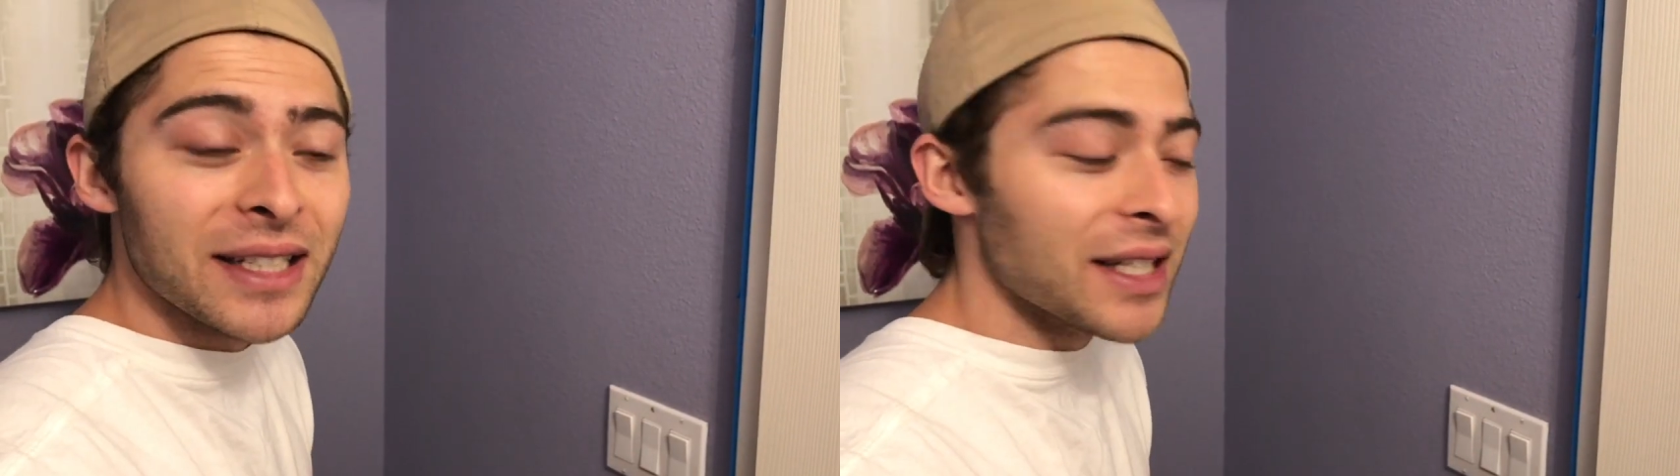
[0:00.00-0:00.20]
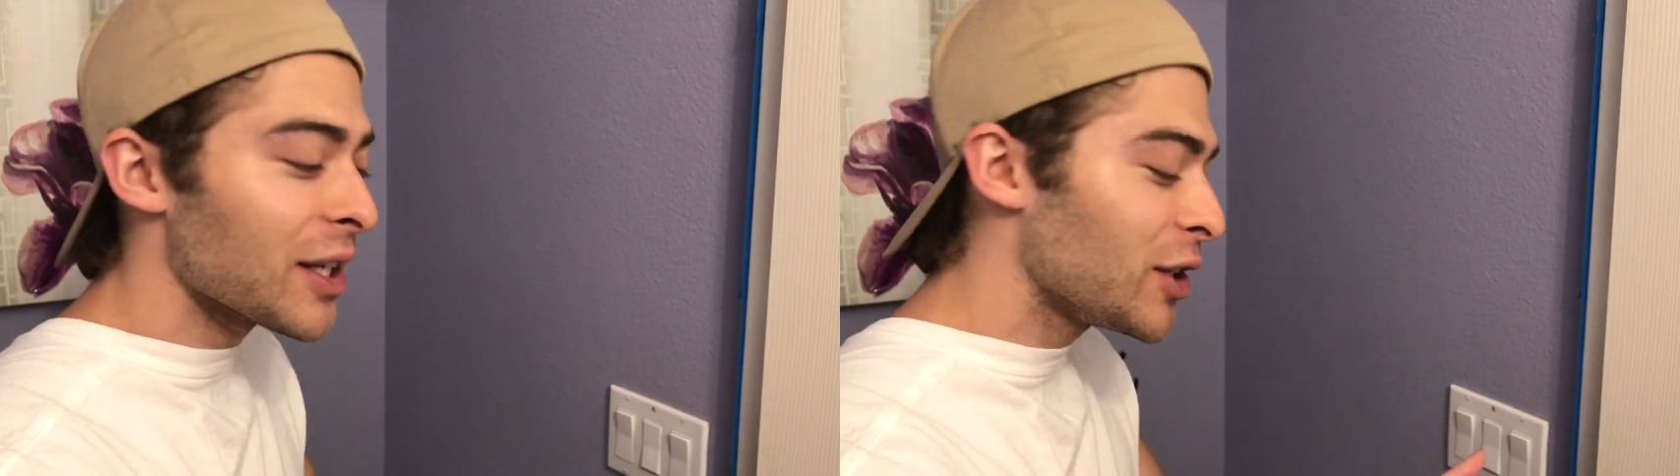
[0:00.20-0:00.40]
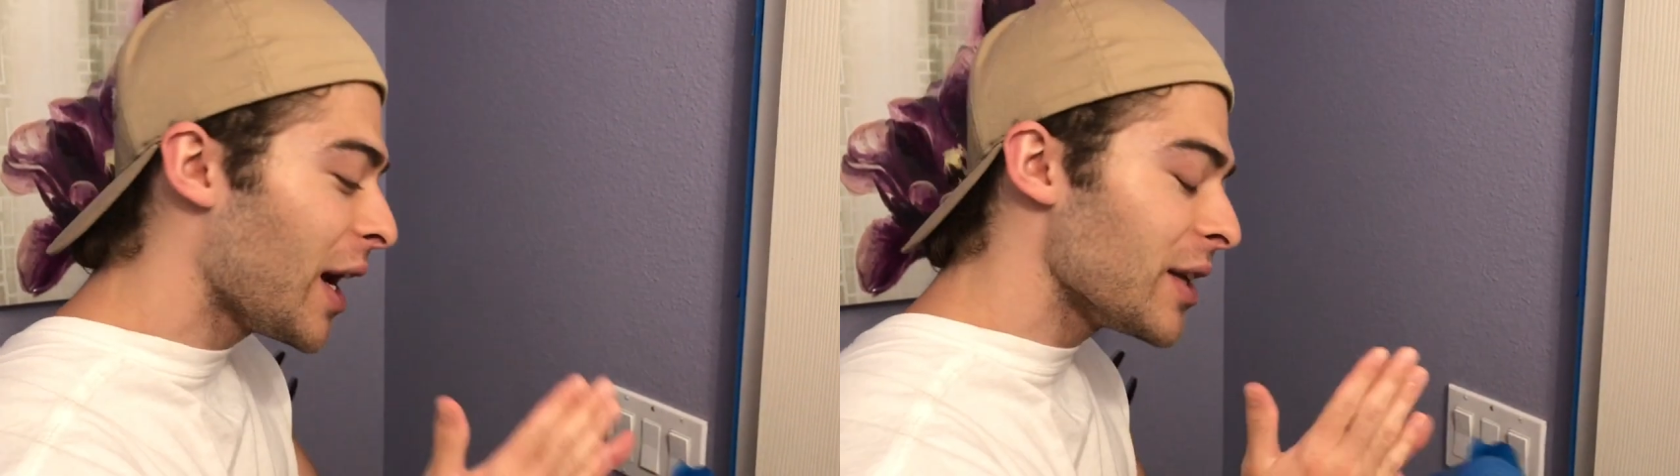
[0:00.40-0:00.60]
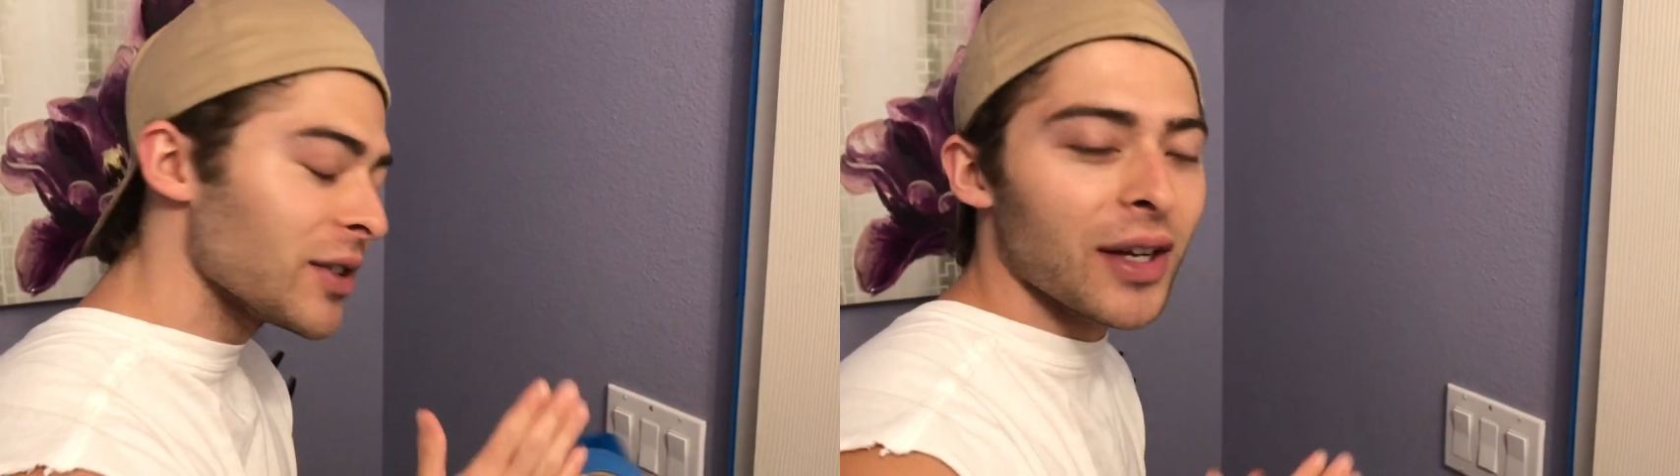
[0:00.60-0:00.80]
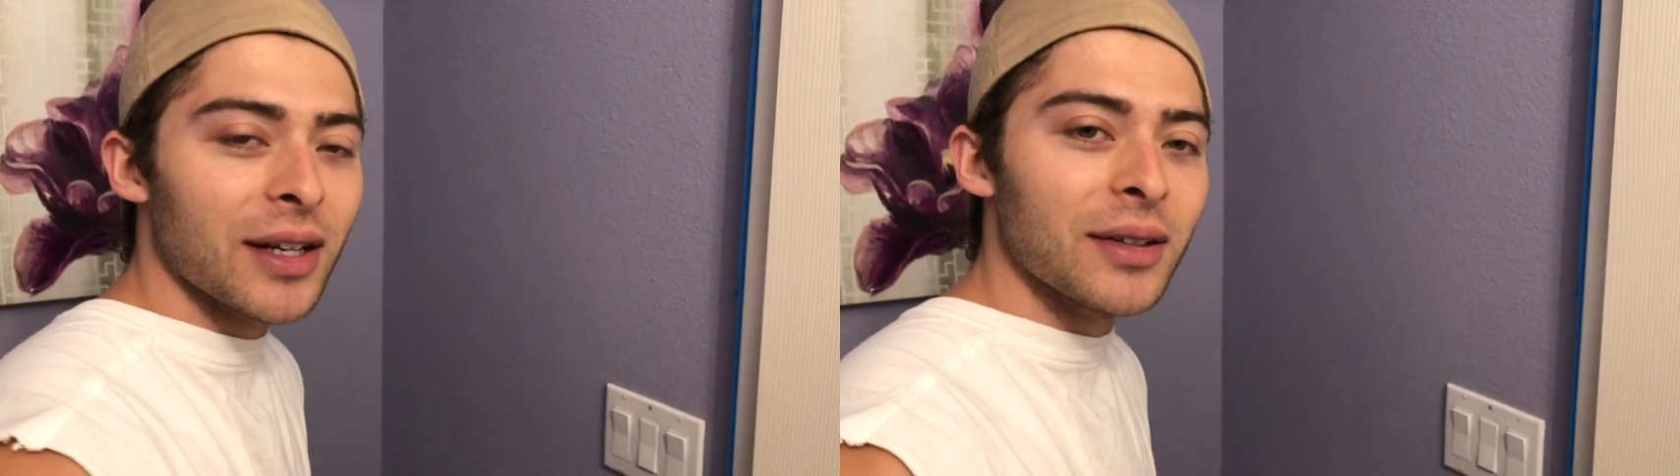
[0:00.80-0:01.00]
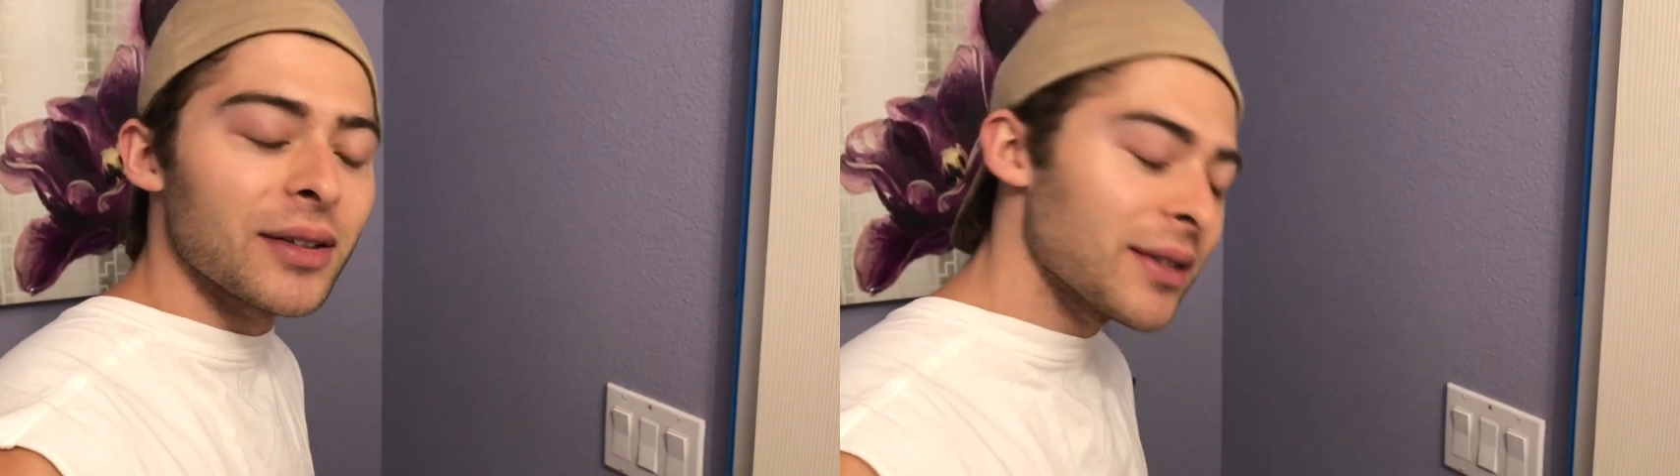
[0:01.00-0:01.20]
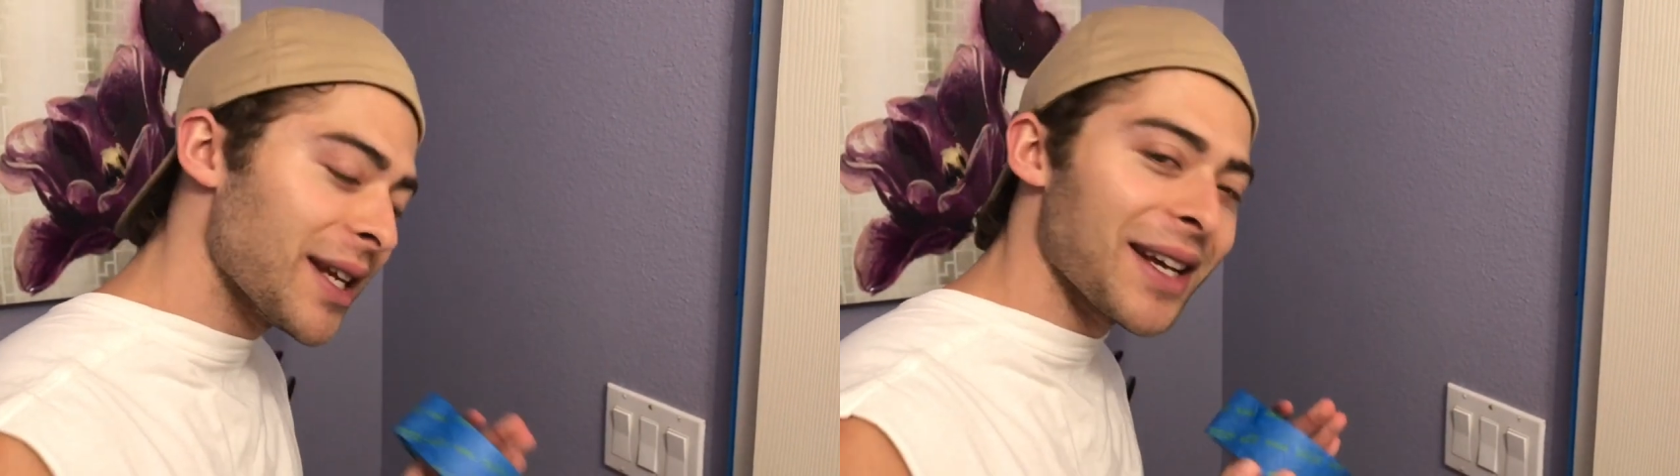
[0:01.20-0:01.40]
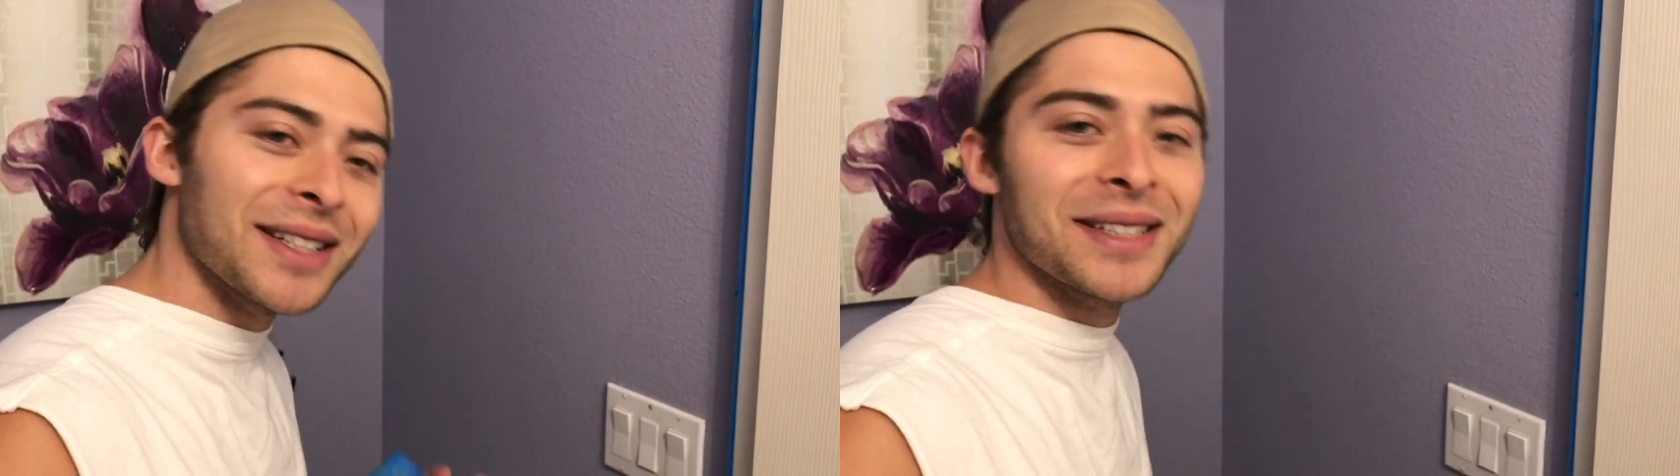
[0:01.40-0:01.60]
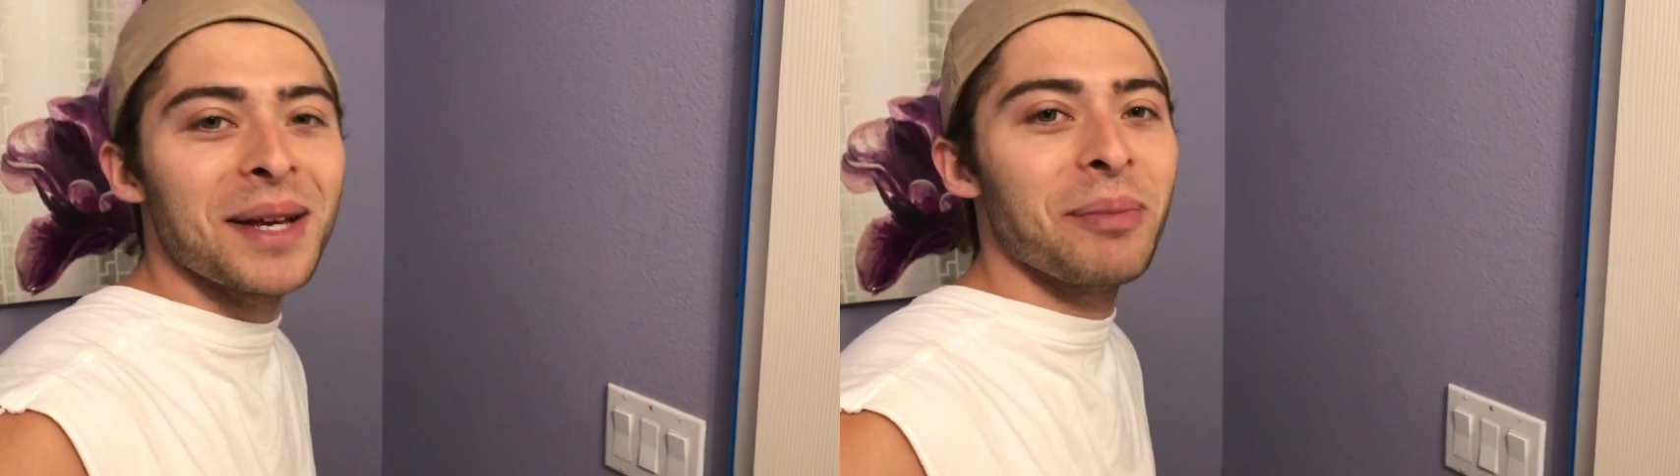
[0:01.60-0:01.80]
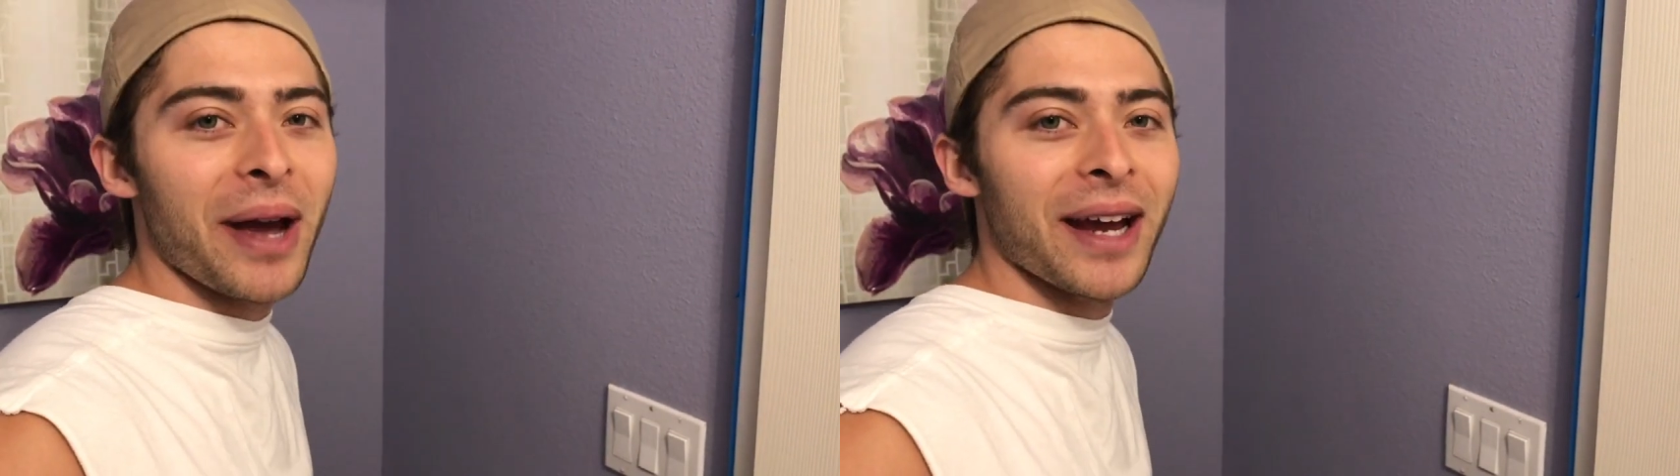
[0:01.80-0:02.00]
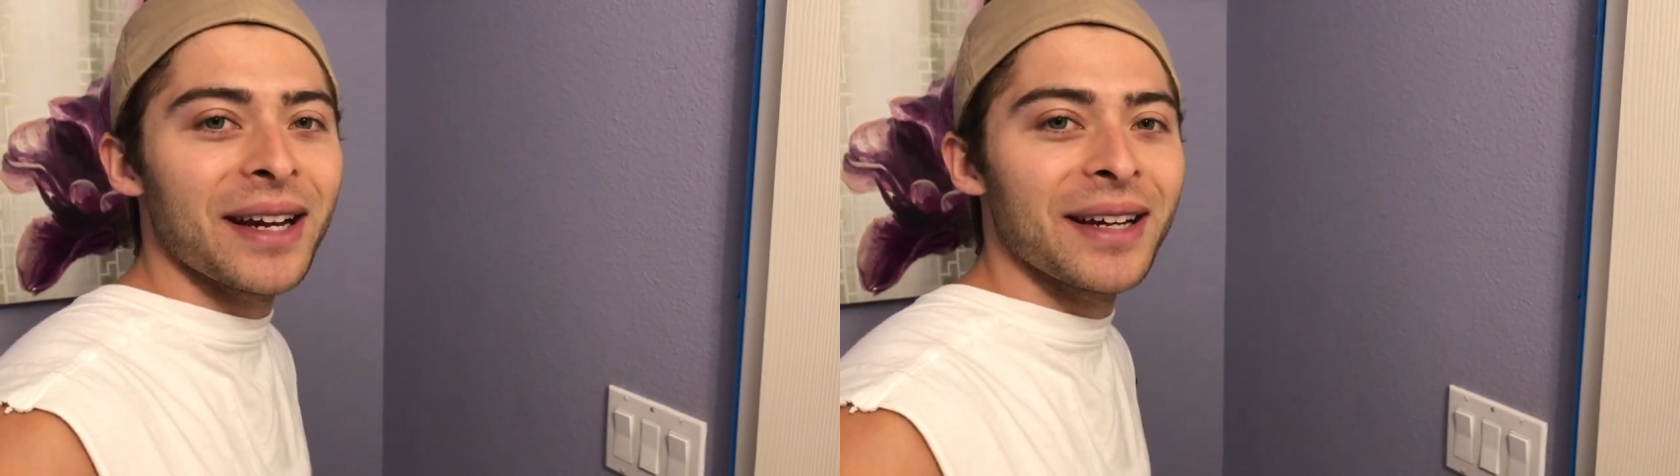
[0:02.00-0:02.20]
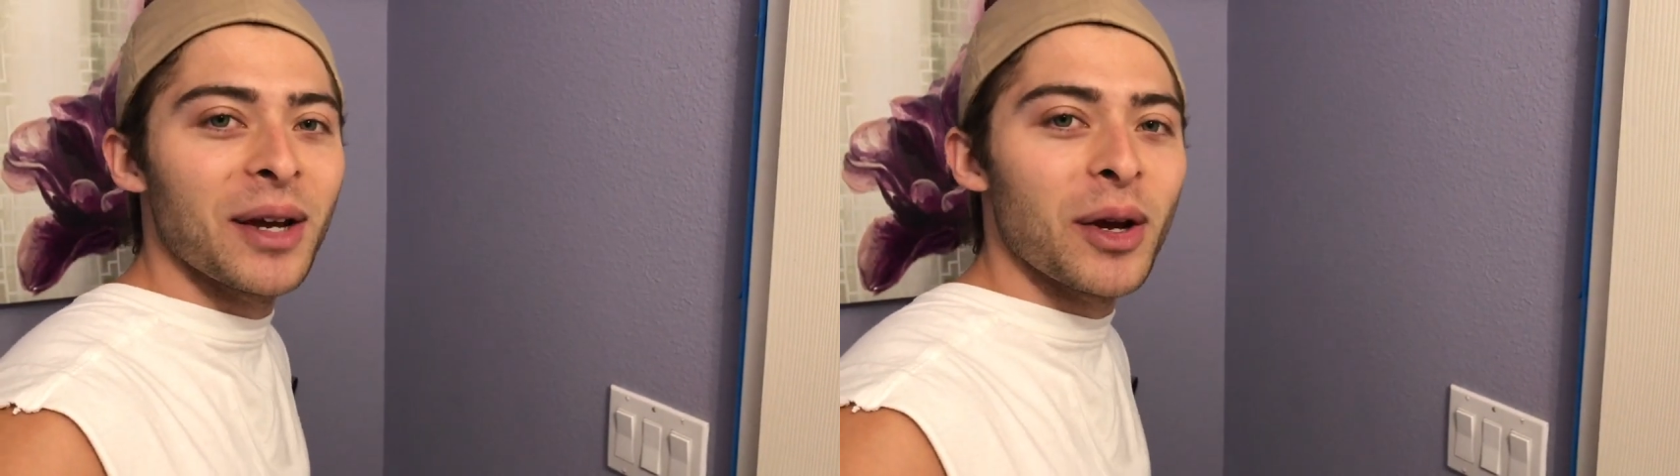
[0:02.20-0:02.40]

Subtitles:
I said, guys, you gotta take a step back,